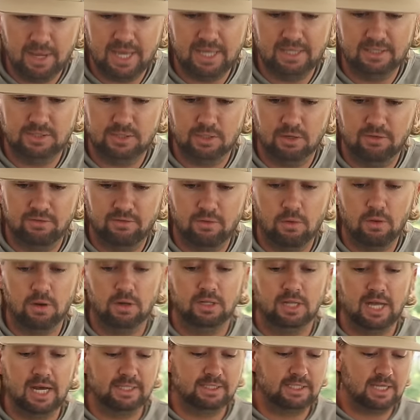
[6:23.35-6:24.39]
bait so far.
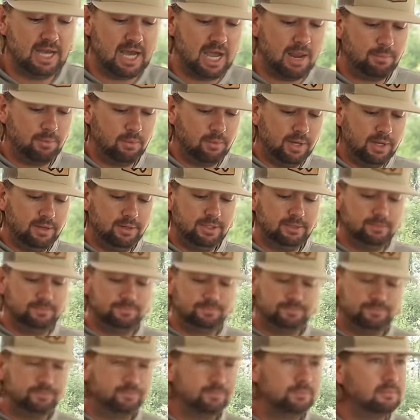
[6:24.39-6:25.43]
Lots of hype around it.
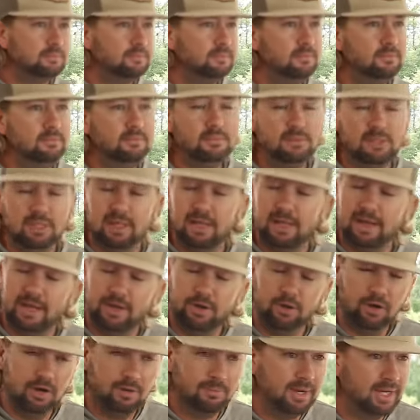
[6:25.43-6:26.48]
And I
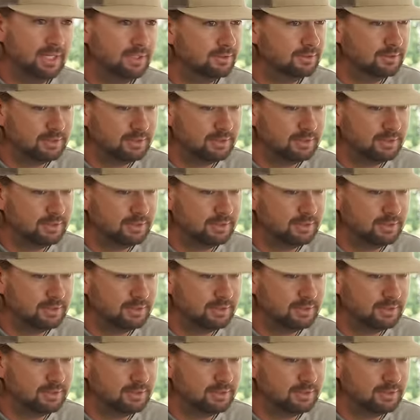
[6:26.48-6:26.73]
know everybody's